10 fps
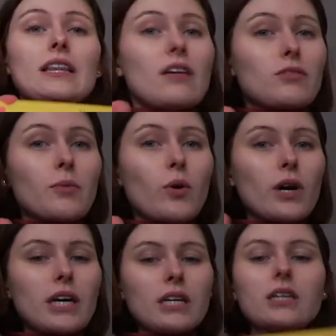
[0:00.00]

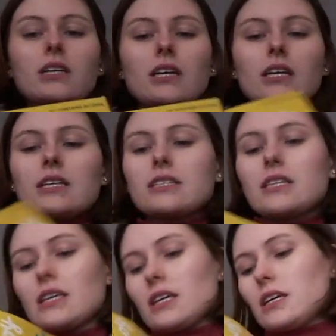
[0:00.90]
Loverboy. It is
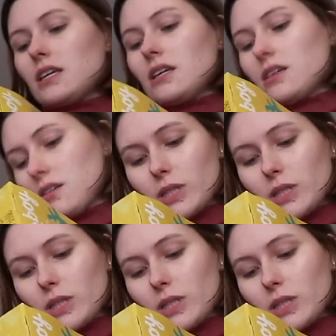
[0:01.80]
the